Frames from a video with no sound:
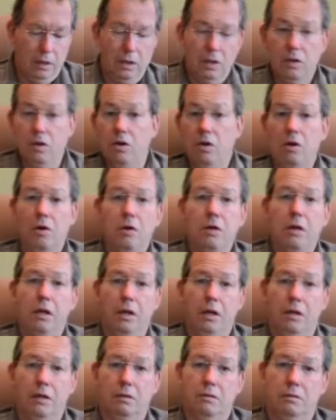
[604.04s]
not
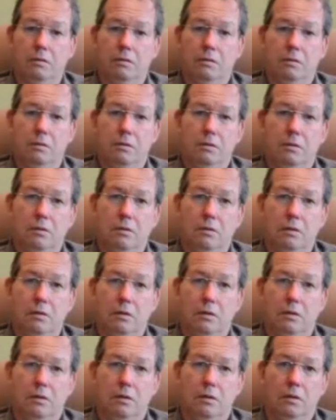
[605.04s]
here
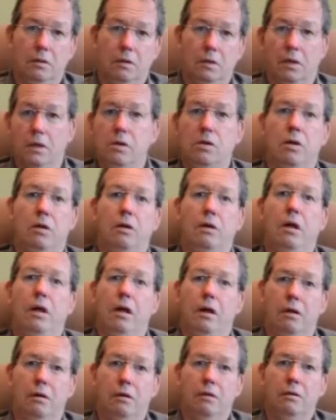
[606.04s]
and not
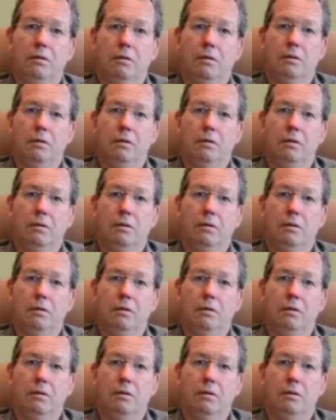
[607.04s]
now.